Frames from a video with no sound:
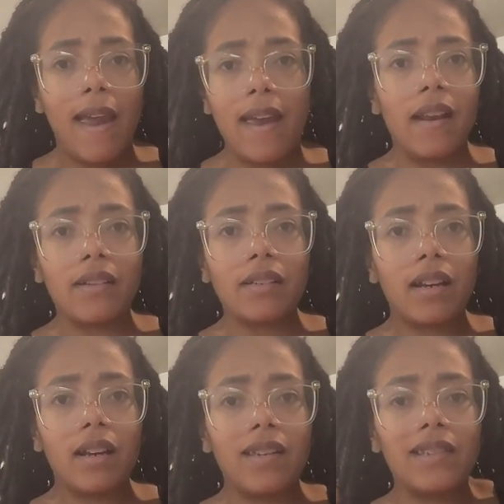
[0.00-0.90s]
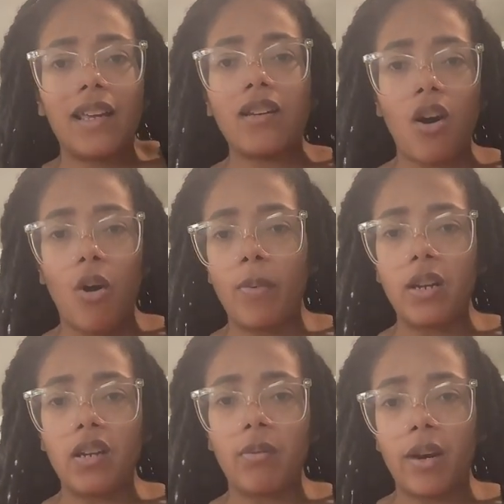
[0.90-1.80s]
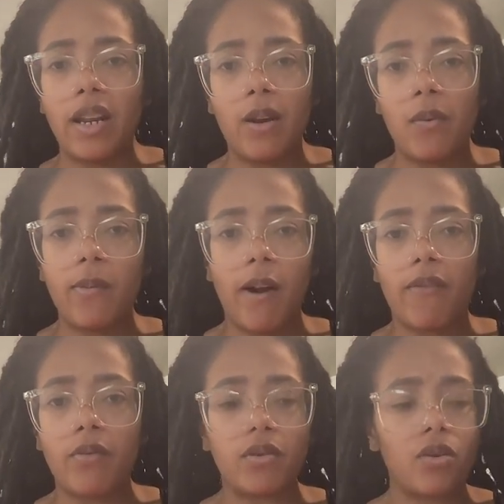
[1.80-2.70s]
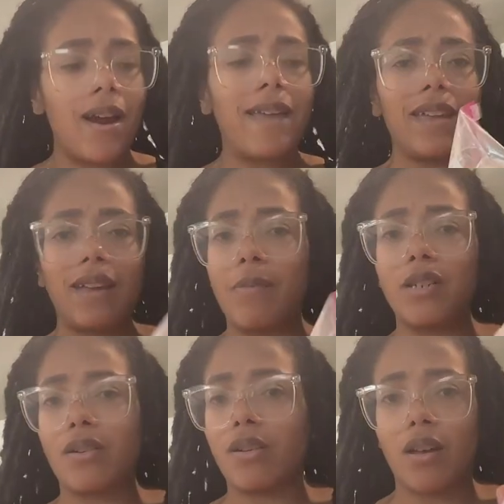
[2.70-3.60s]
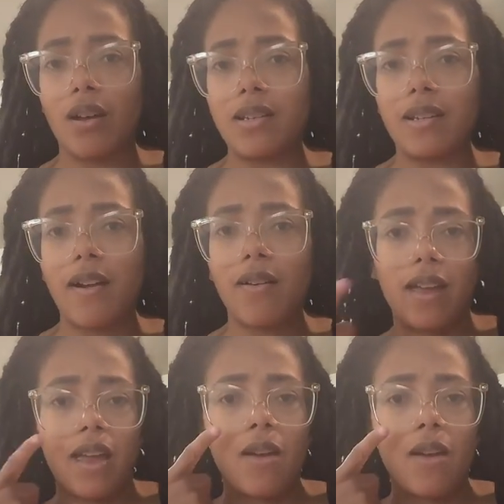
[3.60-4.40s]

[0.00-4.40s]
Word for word: And instead of opening the bread that we bought from the store, I think I'm just gonna thaw these out,